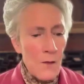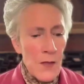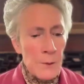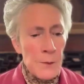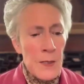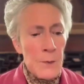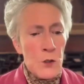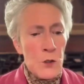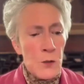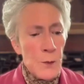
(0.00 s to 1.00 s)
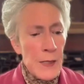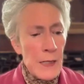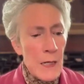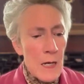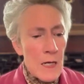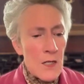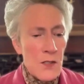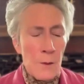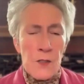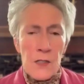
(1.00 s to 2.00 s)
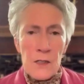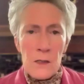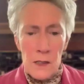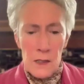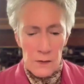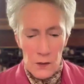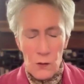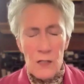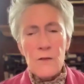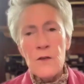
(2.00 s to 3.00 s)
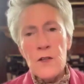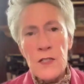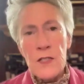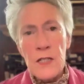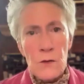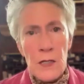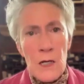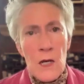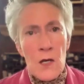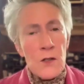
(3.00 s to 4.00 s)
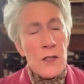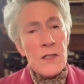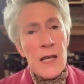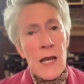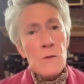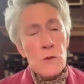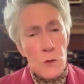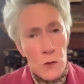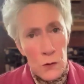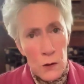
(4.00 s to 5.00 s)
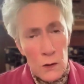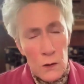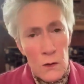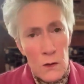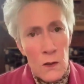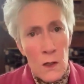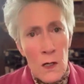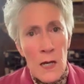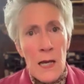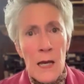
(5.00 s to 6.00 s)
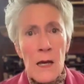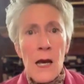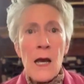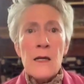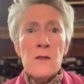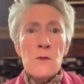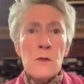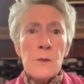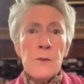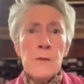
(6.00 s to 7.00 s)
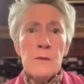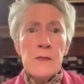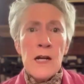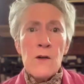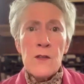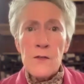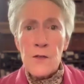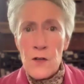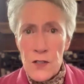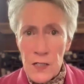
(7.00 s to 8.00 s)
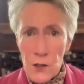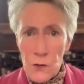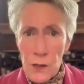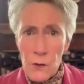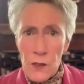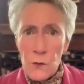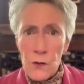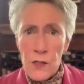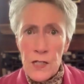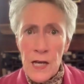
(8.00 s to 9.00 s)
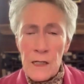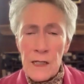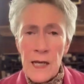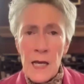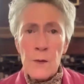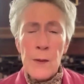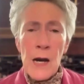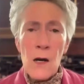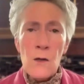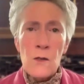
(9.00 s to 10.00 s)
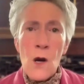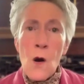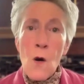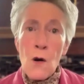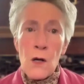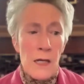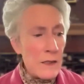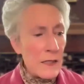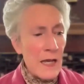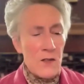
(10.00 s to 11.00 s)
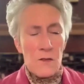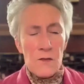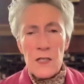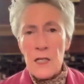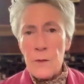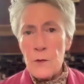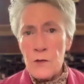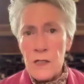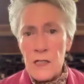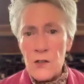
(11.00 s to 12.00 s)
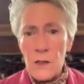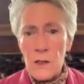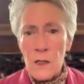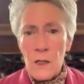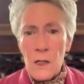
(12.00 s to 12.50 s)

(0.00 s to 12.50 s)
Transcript: that people should be subject in the 21st century to the same rules as were there in the first century when Christianity came about, or in the case of the Hebrew tradition,